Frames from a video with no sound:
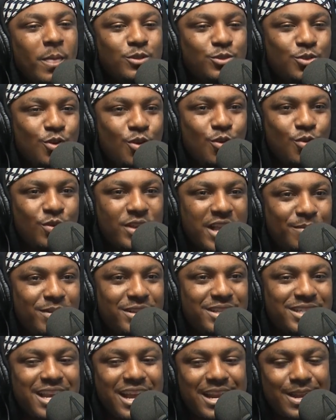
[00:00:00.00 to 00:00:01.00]
So
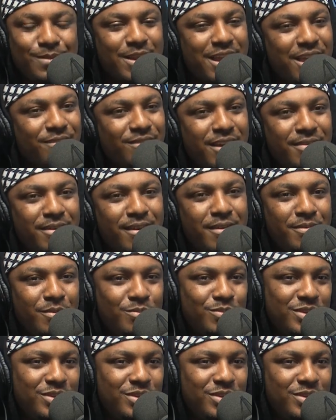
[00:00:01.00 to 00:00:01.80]
Nyamincha, we have other